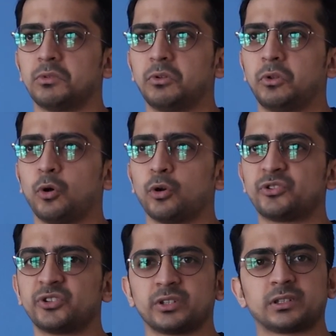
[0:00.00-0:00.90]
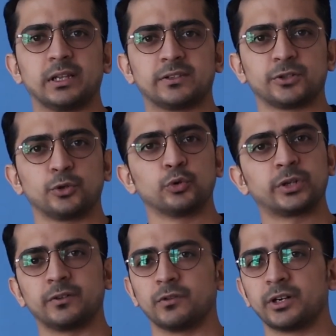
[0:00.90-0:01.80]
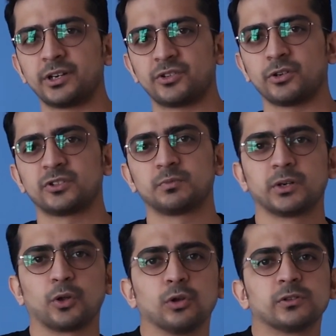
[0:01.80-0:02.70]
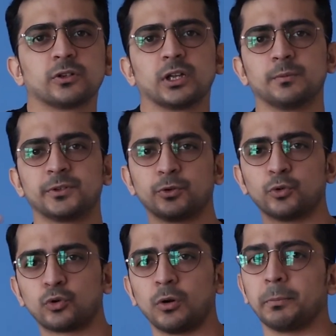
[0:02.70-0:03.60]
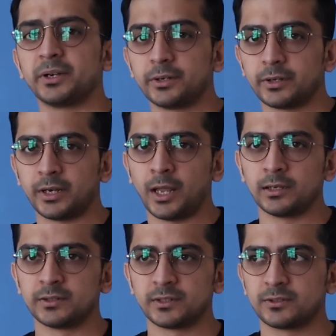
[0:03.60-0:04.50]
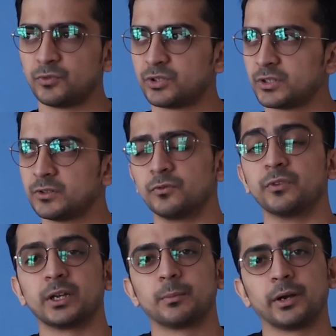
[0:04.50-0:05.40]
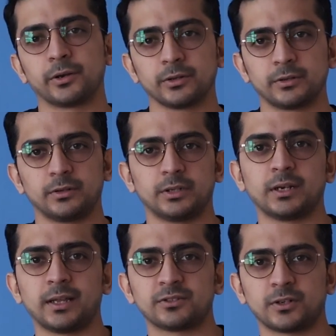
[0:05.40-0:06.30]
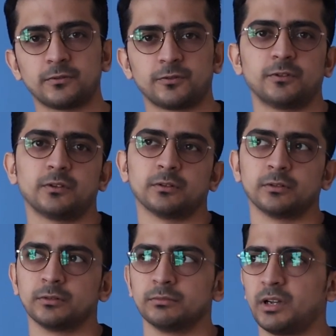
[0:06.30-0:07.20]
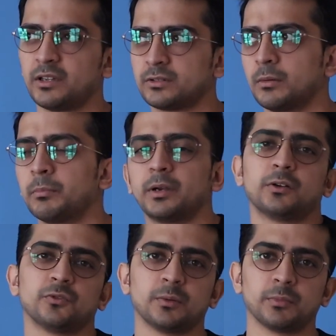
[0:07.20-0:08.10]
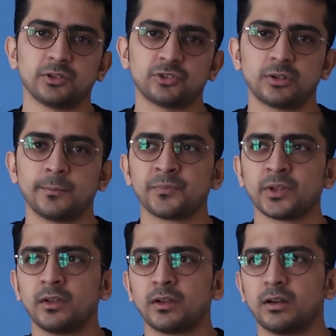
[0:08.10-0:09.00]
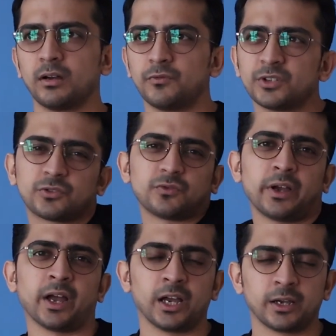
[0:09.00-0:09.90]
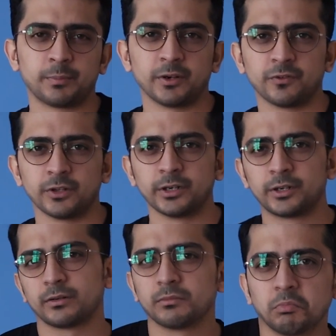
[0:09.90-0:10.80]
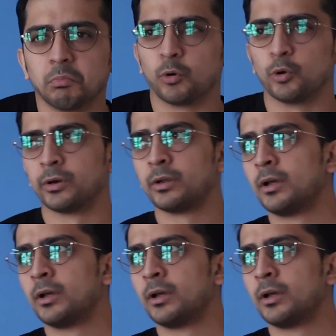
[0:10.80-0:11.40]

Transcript: not just lets you do keyword research but also helps you do competitor analysis, which is way better in Ahrefs as compared to SEMrush, which is why I prefer it more.